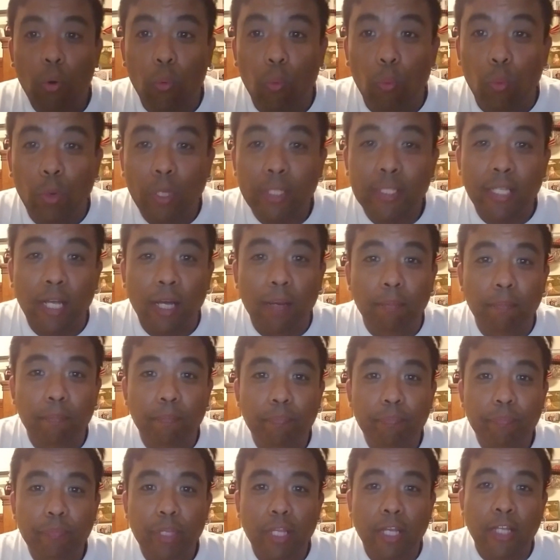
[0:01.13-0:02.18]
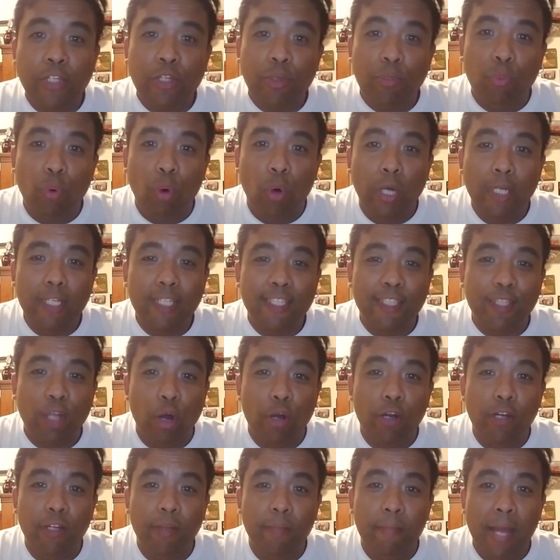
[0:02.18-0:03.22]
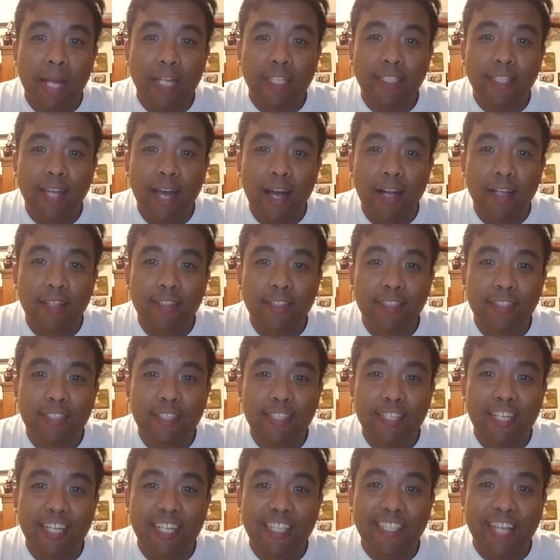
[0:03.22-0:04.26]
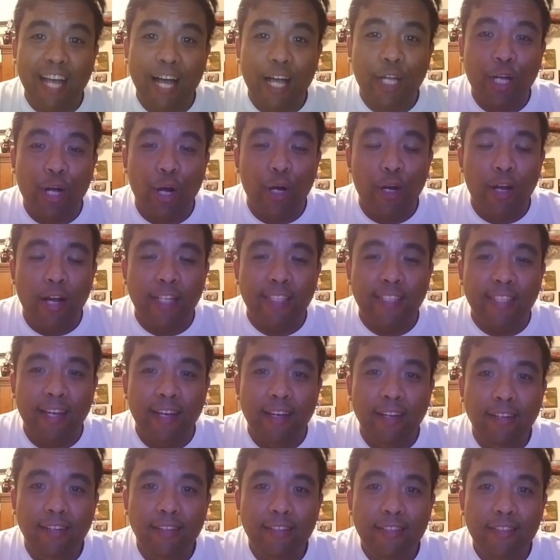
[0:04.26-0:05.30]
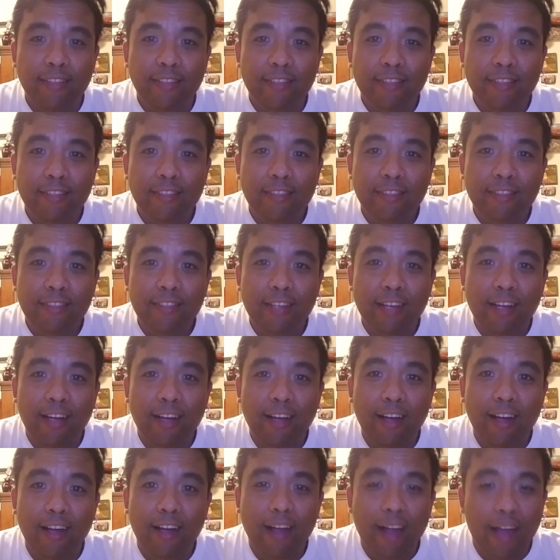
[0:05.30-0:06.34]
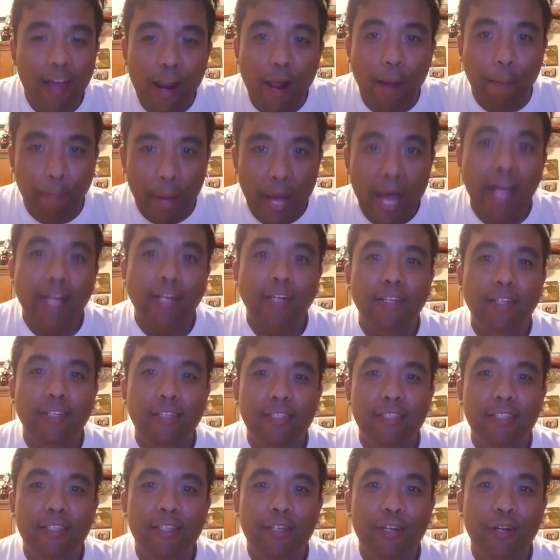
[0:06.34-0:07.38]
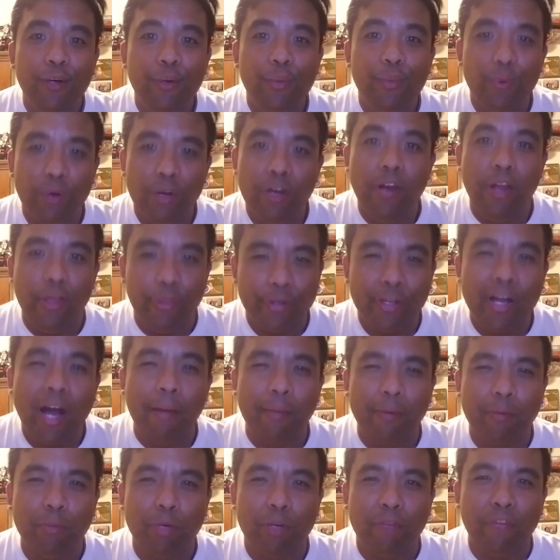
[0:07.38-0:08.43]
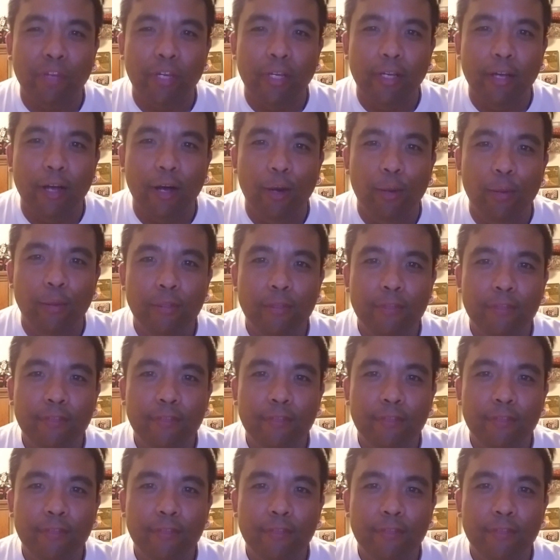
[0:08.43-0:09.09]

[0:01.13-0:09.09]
What's up? It's your boy, the starter, the man-child. It's iCarnate's. And I'm back with another comic book video.